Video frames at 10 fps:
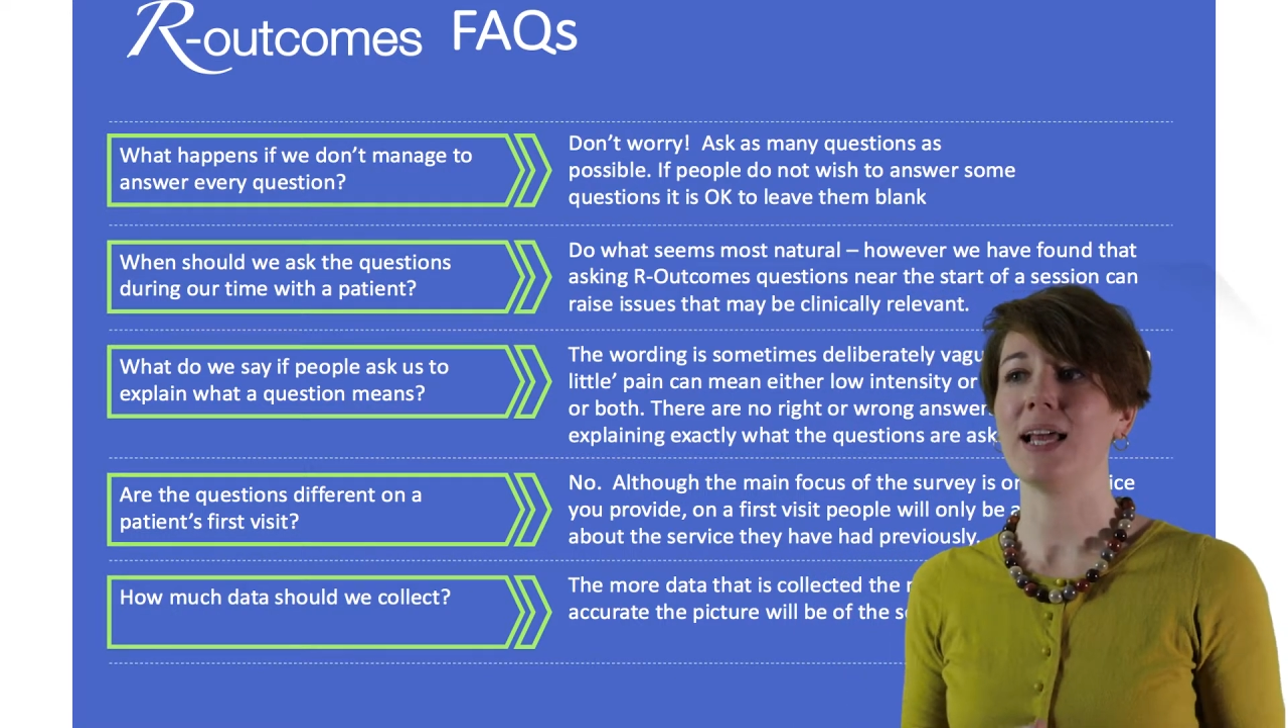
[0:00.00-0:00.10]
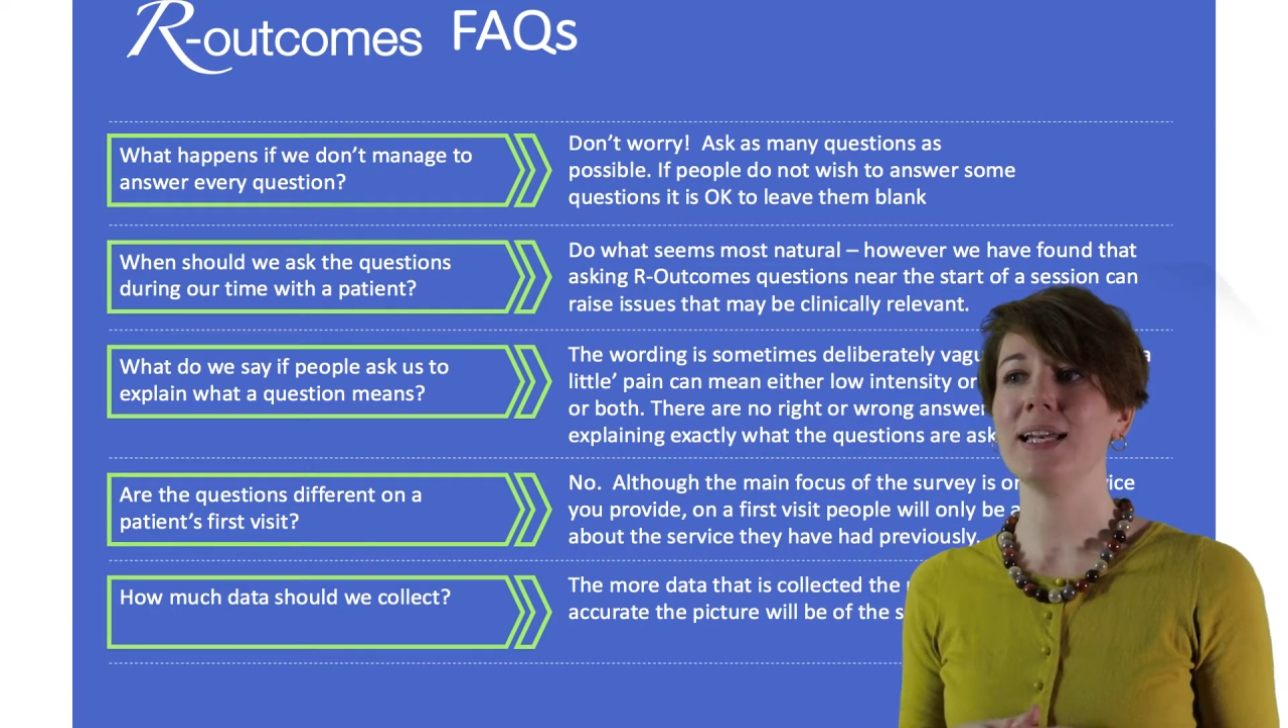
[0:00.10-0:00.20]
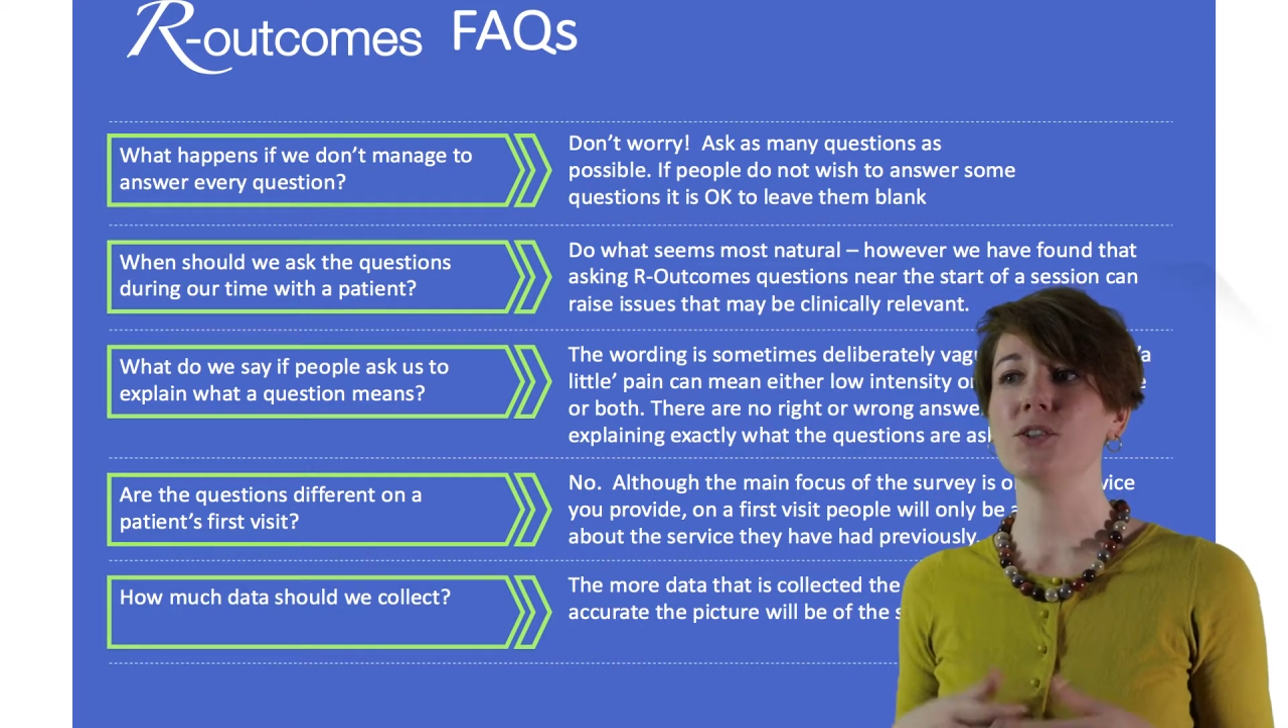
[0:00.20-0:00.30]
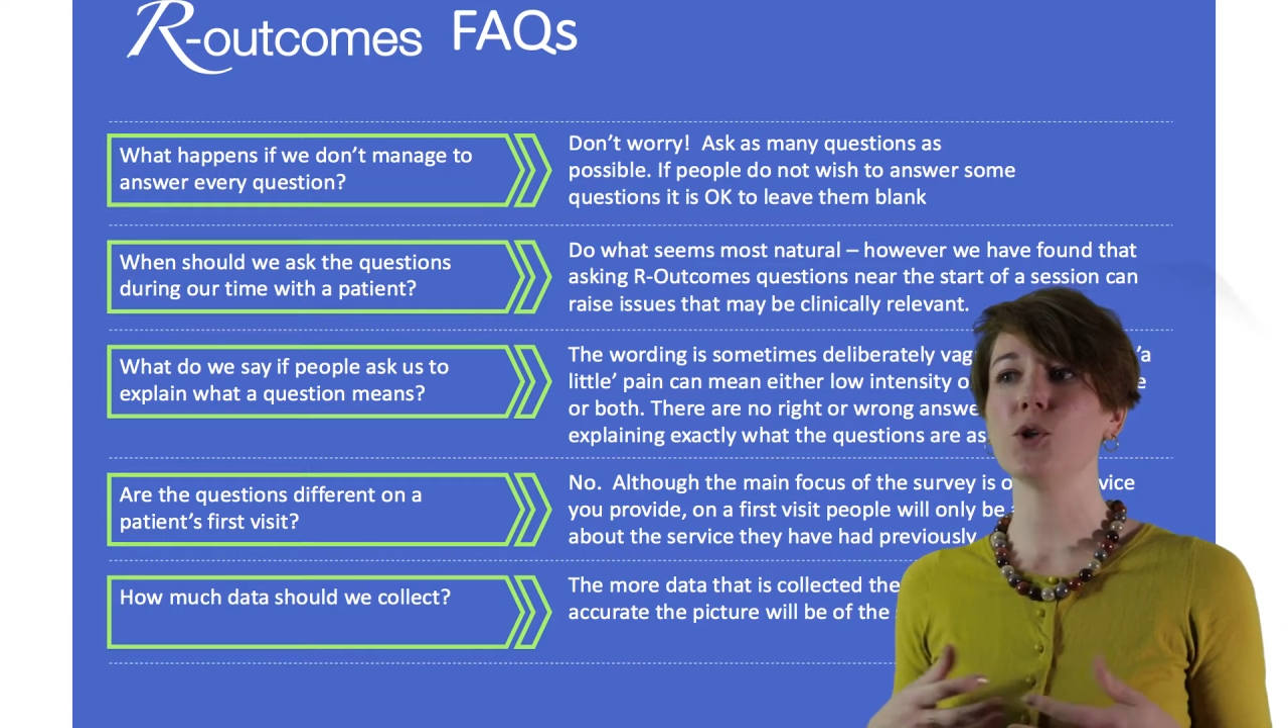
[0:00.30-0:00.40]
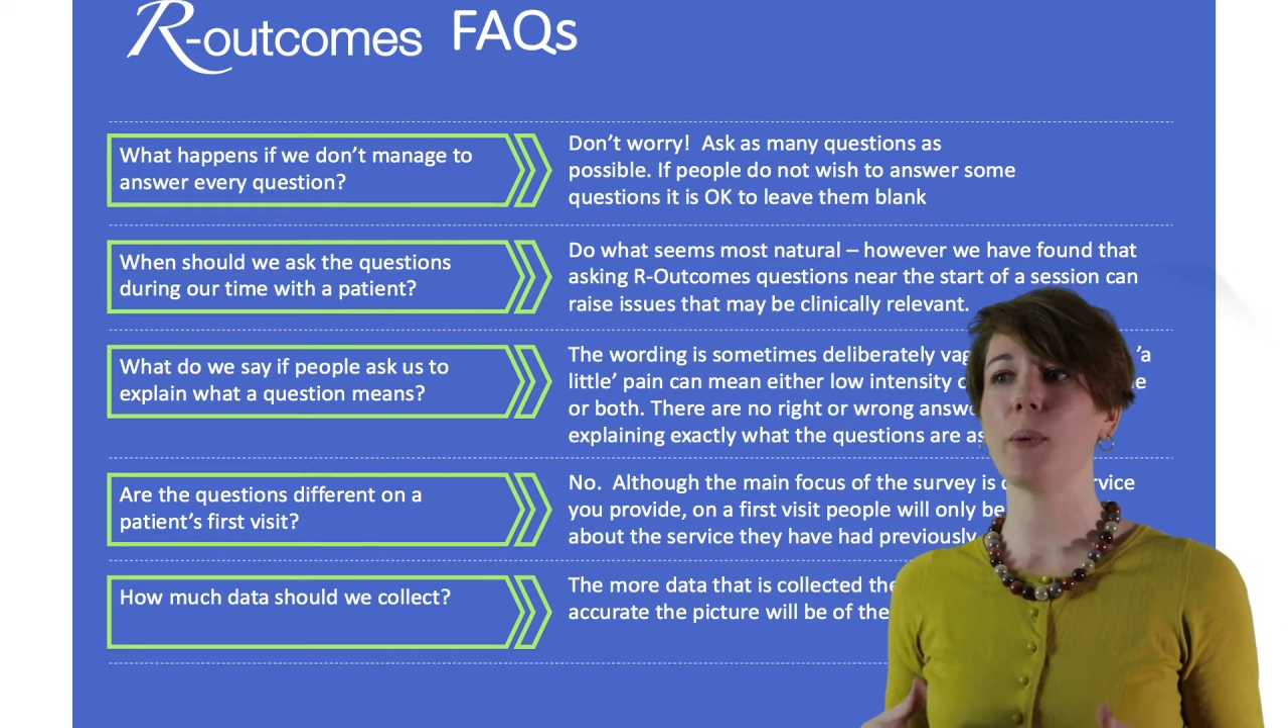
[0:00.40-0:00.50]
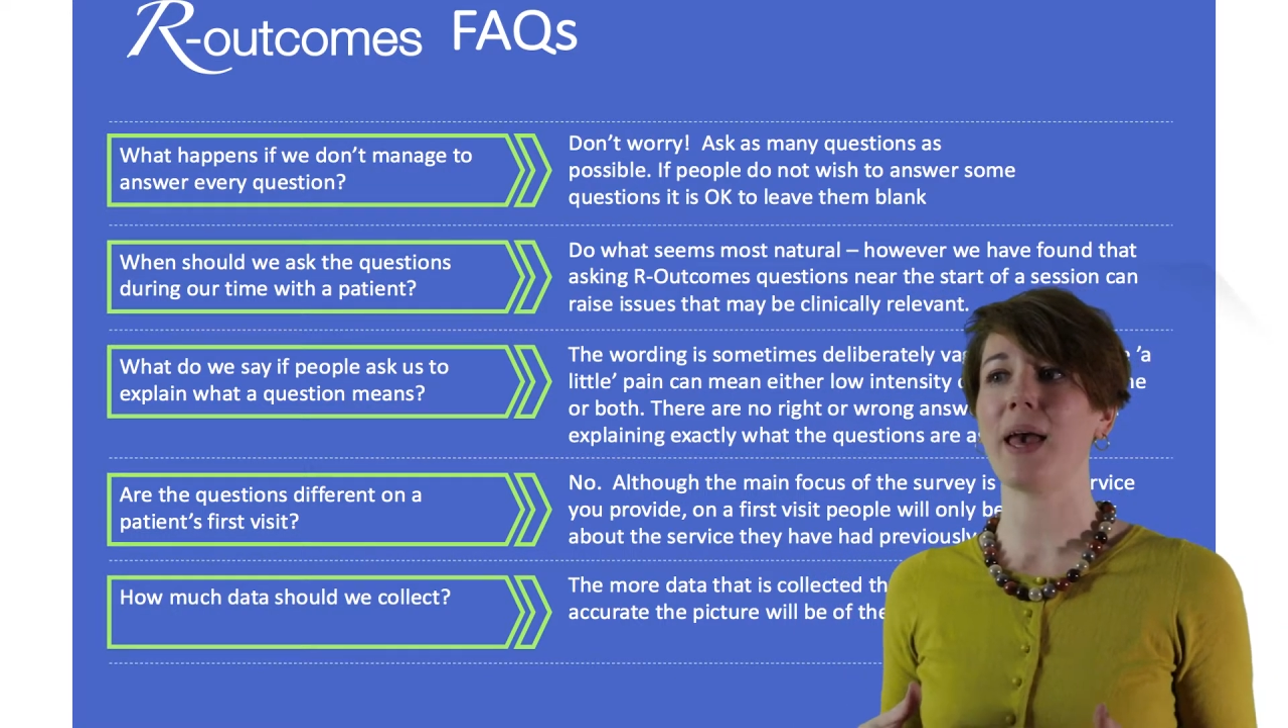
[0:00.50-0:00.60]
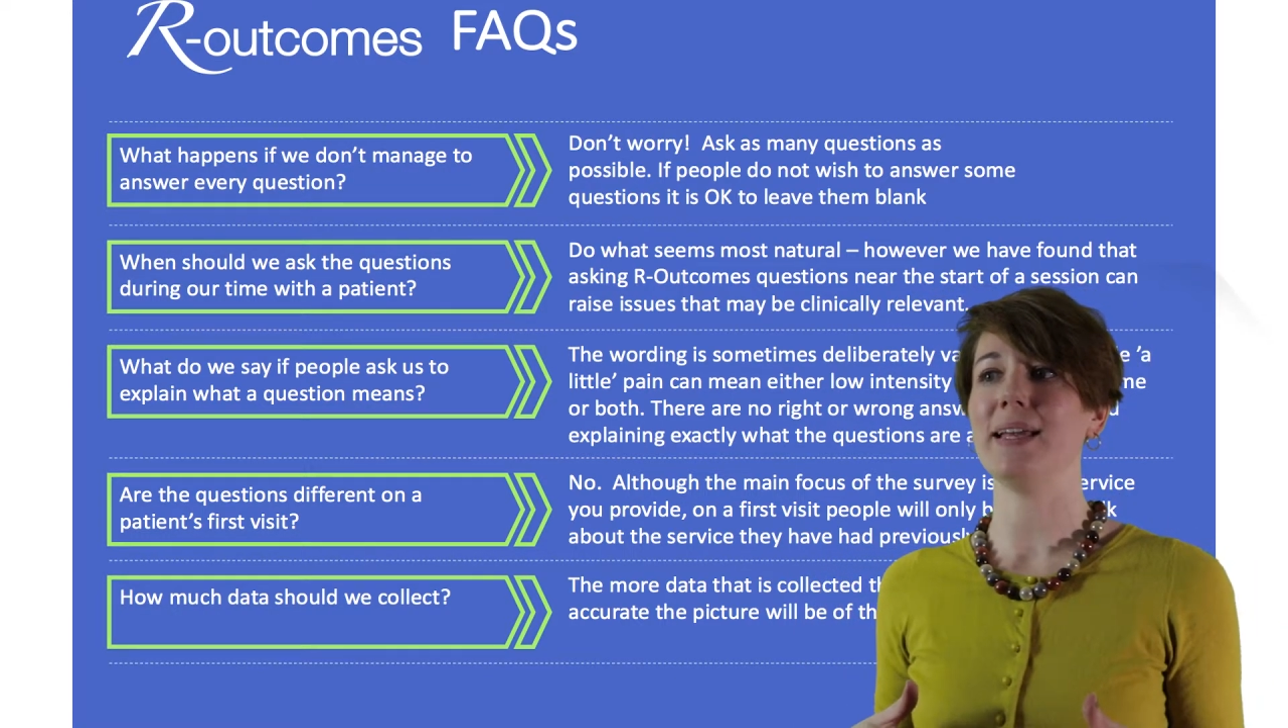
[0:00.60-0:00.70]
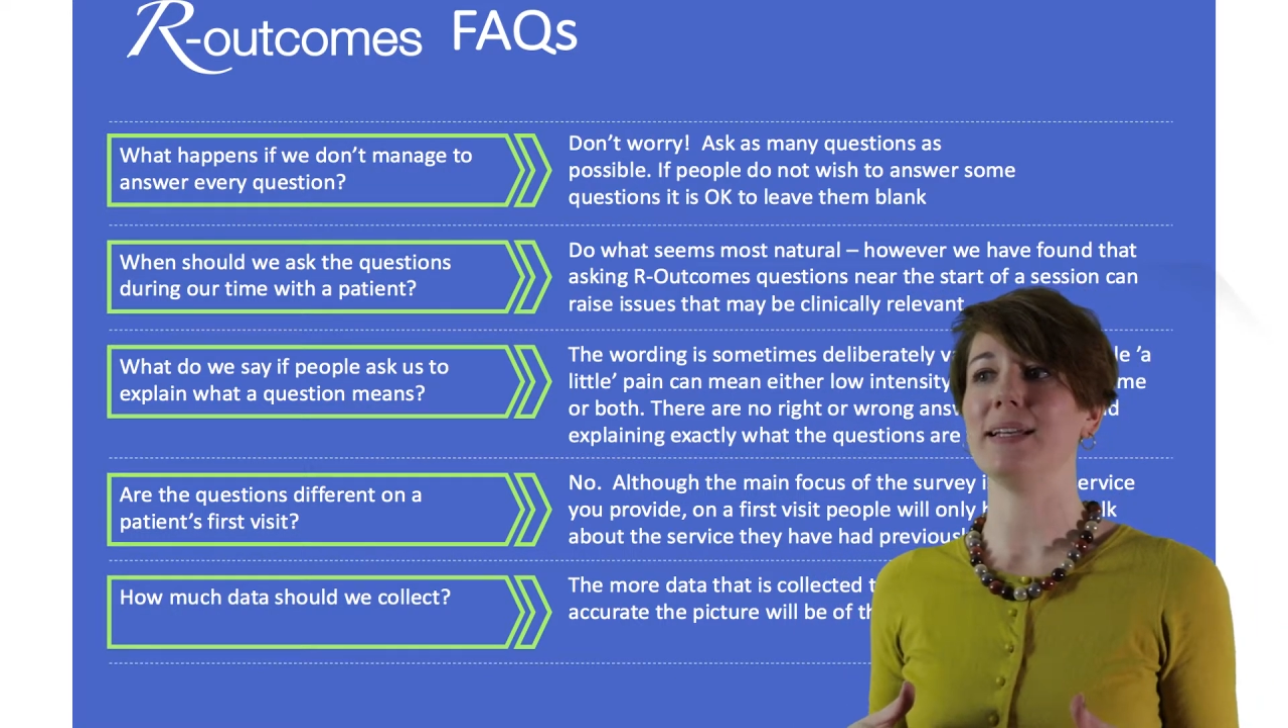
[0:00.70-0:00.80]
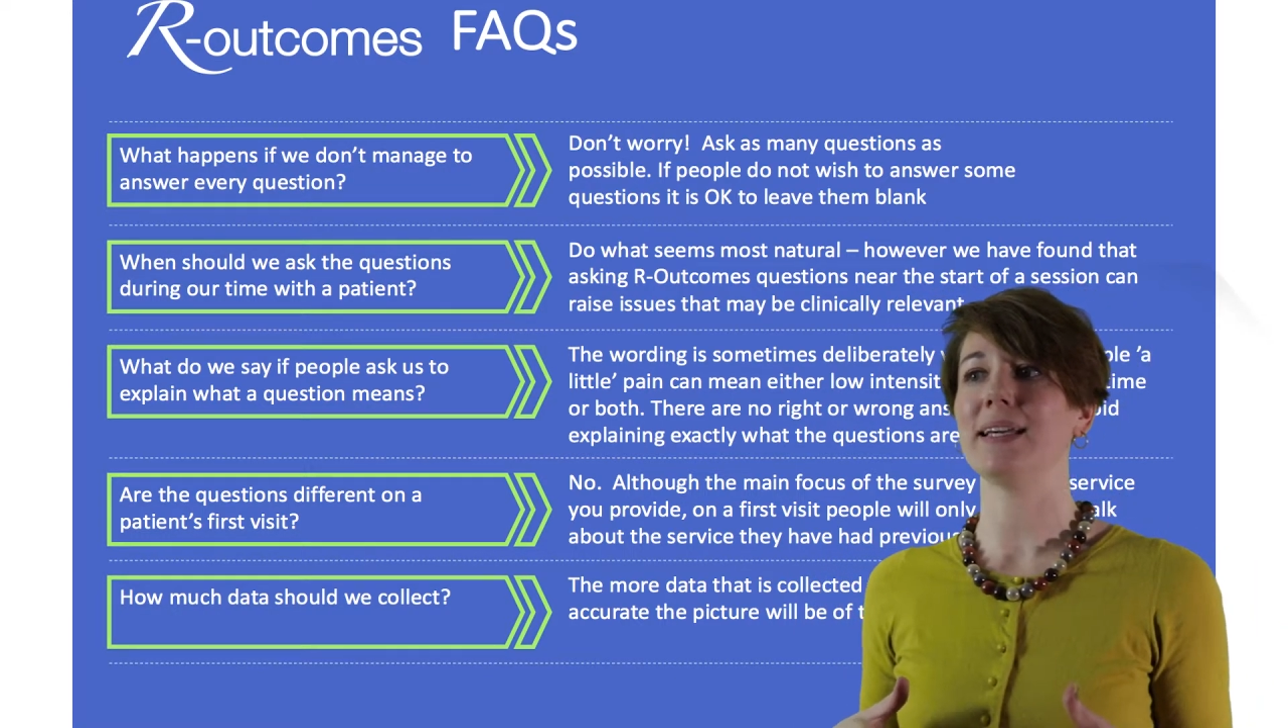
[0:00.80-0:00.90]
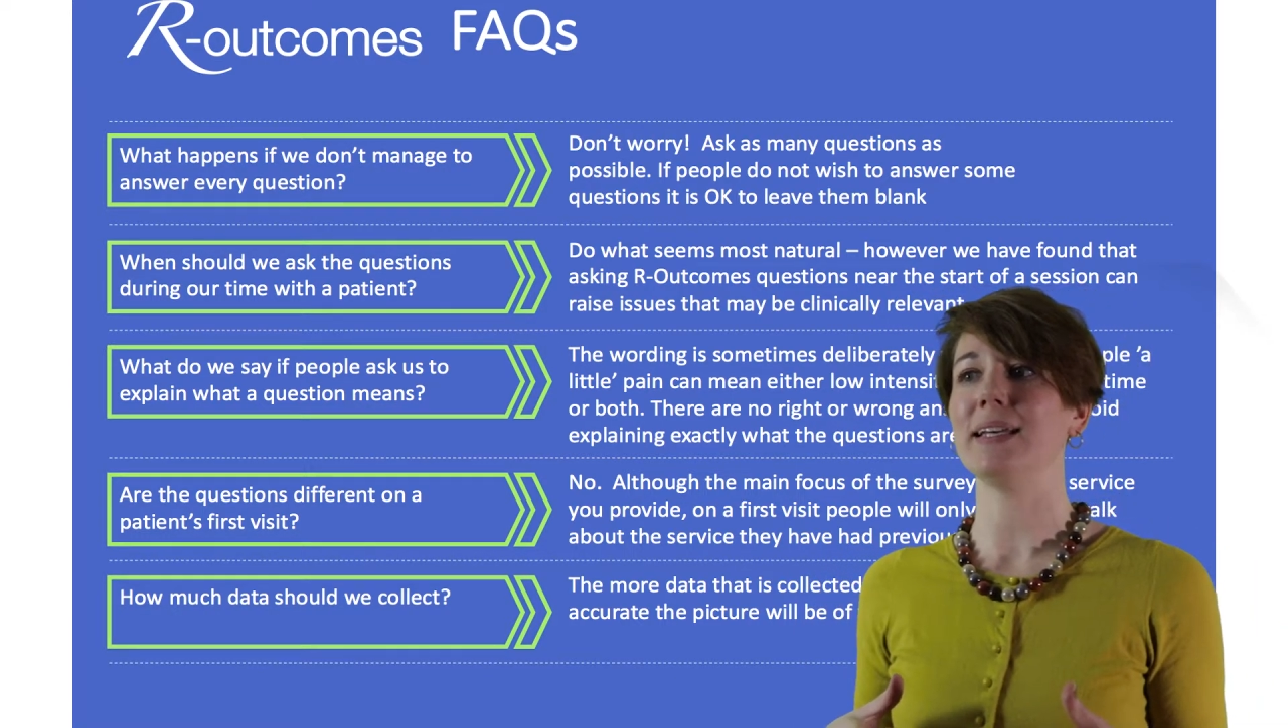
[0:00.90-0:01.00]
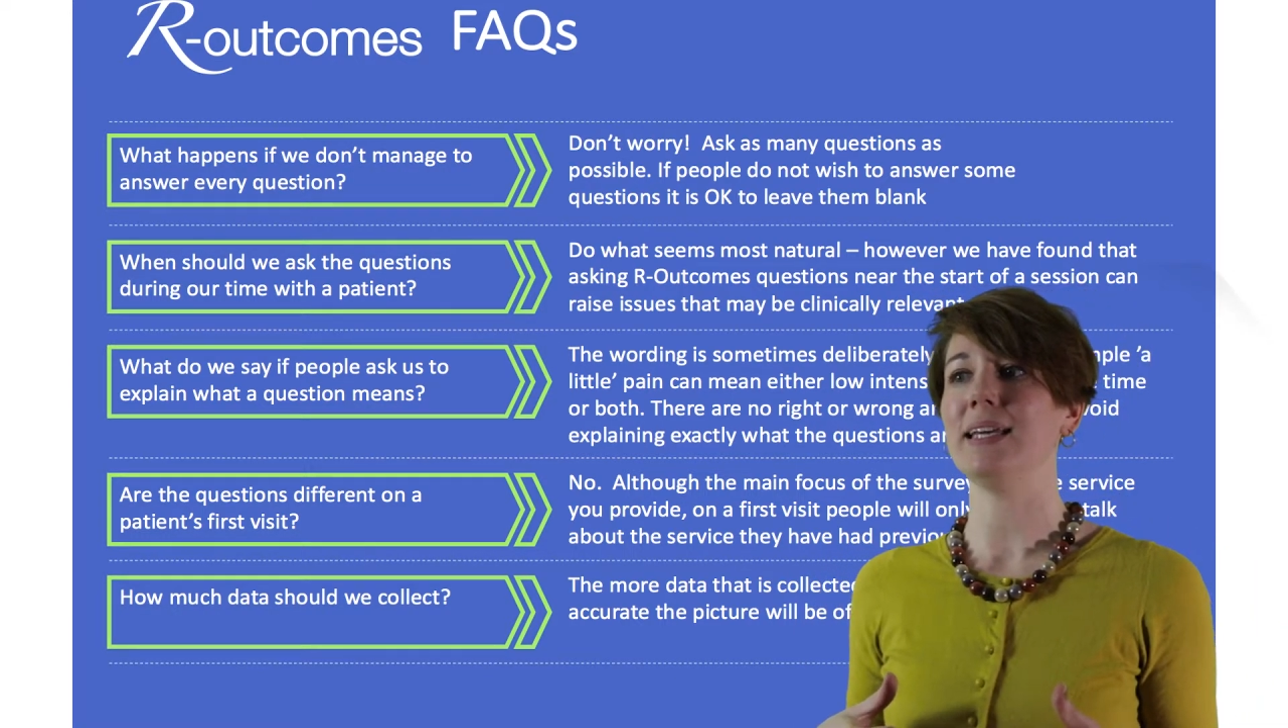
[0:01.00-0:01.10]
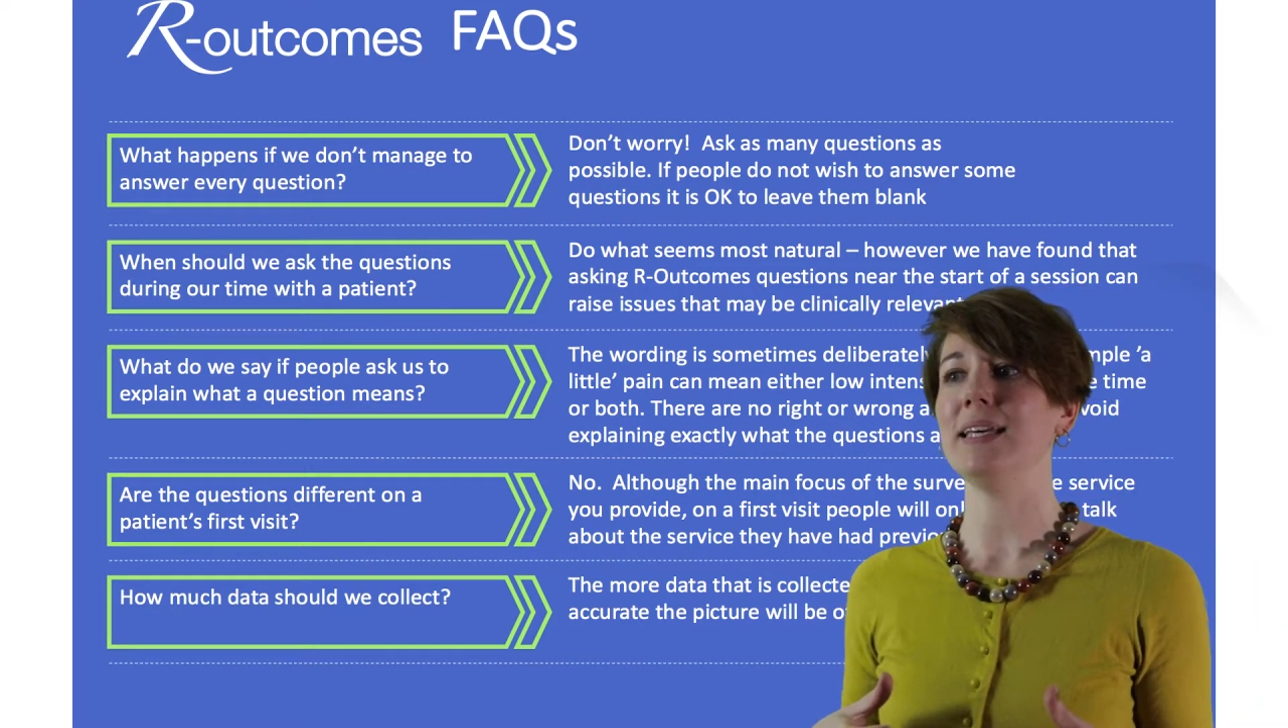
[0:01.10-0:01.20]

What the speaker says: a little pain can